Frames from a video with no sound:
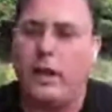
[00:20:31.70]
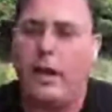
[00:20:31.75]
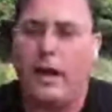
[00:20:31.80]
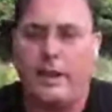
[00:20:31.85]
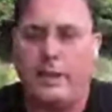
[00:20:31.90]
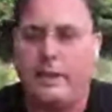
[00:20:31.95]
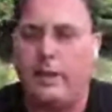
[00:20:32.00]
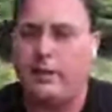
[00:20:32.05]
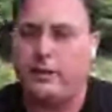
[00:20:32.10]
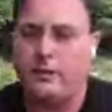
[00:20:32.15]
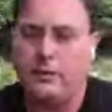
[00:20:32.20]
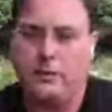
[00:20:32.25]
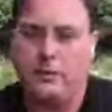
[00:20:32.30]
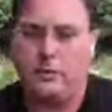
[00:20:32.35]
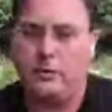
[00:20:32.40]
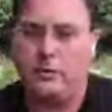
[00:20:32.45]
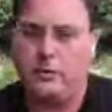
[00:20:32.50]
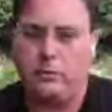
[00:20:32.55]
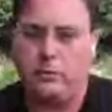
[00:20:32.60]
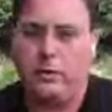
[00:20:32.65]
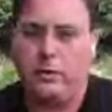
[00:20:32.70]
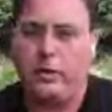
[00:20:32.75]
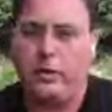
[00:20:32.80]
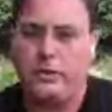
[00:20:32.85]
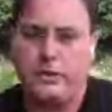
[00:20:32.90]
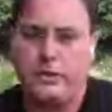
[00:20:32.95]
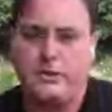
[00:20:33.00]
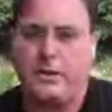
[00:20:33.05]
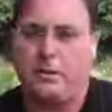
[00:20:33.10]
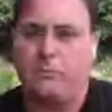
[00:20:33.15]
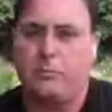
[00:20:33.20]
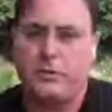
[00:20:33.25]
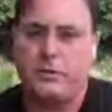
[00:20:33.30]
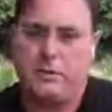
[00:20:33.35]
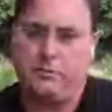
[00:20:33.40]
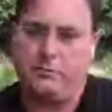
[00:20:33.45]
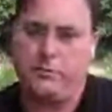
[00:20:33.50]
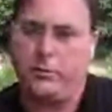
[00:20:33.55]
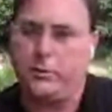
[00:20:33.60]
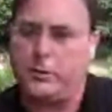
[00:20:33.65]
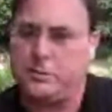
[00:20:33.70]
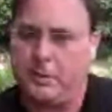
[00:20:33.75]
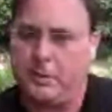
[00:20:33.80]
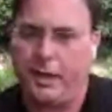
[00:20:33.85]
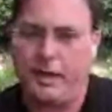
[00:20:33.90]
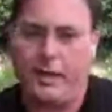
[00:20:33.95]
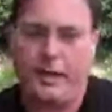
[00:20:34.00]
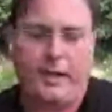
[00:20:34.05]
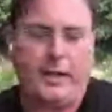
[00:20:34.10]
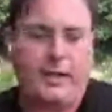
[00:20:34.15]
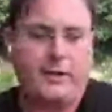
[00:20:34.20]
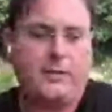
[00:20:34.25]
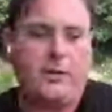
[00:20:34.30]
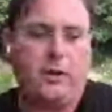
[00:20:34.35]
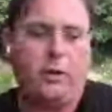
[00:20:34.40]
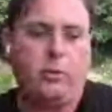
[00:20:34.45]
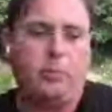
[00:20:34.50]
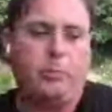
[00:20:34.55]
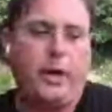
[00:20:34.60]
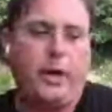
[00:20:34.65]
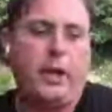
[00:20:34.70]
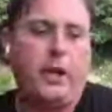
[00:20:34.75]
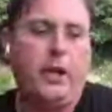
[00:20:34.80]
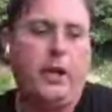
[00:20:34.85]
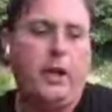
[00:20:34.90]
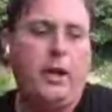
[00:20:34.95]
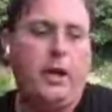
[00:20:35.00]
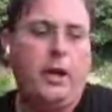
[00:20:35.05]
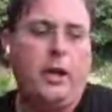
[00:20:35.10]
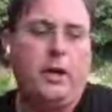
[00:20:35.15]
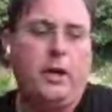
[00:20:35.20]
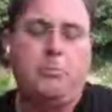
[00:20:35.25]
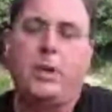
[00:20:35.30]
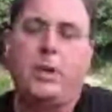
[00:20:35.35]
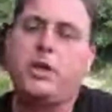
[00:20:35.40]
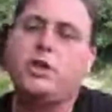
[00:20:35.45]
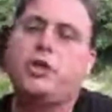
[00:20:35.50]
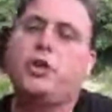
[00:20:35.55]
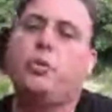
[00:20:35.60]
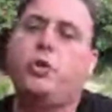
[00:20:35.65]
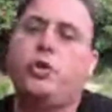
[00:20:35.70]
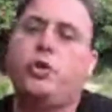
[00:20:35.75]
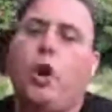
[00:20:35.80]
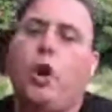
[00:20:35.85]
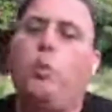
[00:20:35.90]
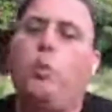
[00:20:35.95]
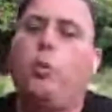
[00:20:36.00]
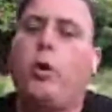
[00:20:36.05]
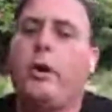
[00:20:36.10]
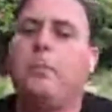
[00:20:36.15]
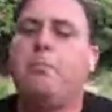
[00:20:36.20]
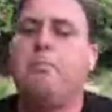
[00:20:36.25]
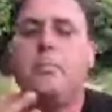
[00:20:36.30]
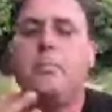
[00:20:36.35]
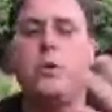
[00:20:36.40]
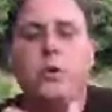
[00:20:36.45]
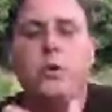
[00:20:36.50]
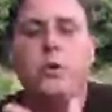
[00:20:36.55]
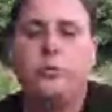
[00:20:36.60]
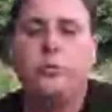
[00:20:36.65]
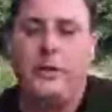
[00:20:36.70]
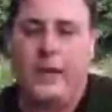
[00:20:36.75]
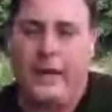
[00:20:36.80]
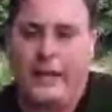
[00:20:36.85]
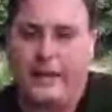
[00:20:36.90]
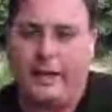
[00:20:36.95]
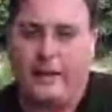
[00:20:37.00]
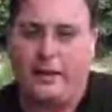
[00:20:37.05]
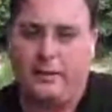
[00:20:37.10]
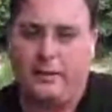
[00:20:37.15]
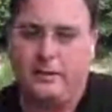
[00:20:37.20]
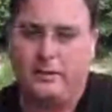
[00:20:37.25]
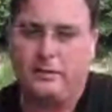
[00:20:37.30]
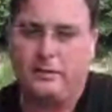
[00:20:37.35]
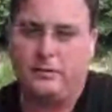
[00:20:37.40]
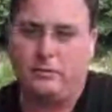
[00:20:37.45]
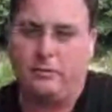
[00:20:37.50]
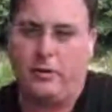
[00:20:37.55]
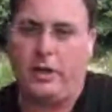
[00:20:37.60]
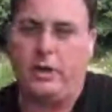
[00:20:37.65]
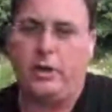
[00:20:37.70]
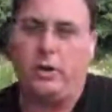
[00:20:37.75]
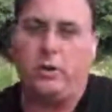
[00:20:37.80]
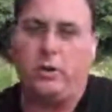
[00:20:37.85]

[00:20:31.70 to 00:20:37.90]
I think to a large extent was influenced by a lot of that too, but because you don't want to move data, right?